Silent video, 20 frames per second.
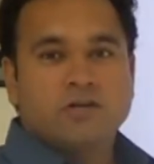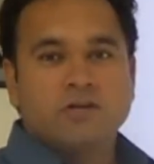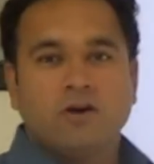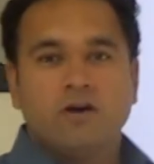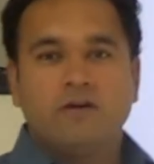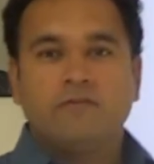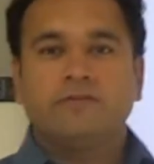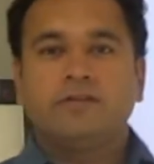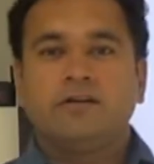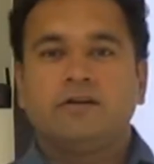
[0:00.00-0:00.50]

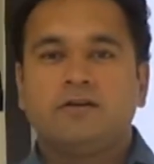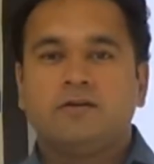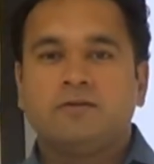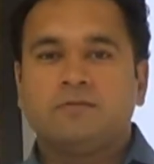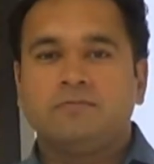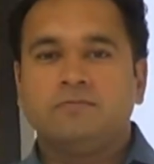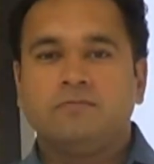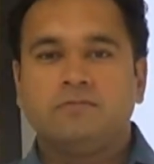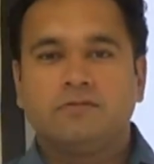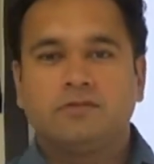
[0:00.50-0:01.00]
of the
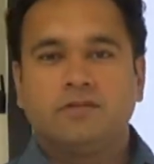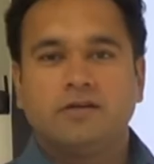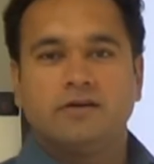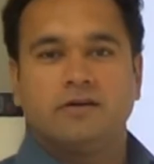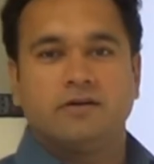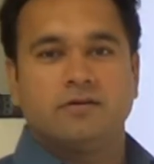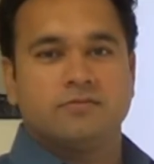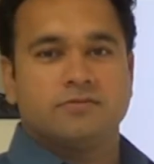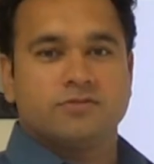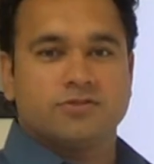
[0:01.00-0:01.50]

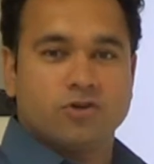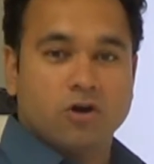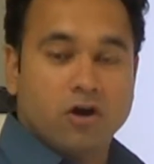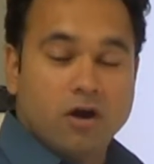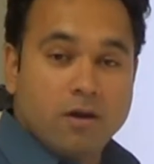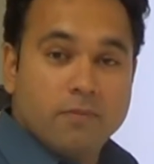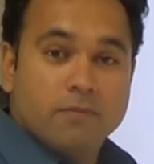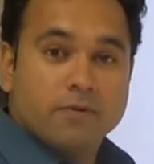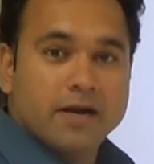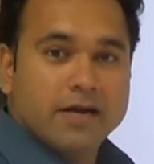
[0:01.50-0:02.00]

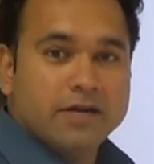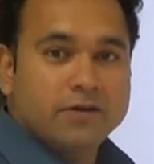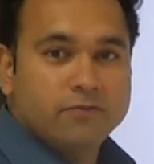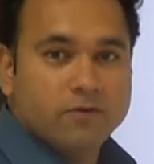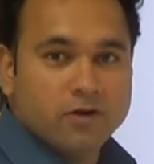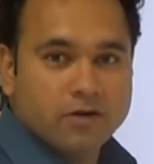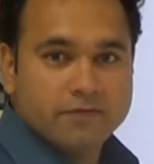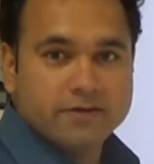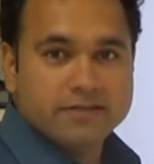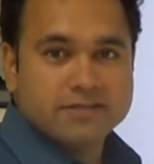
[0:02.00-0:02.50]
job, right,
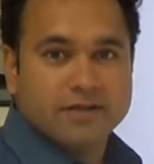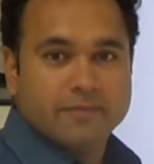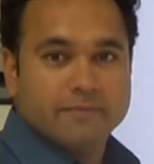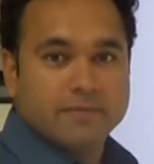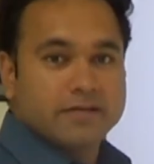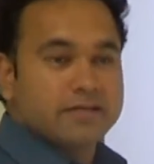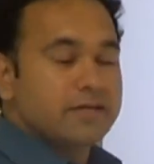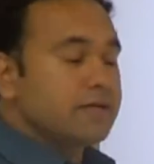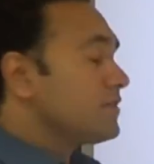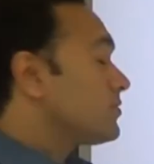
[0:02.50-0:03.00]
what we
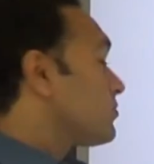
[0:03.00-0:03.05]
submitted.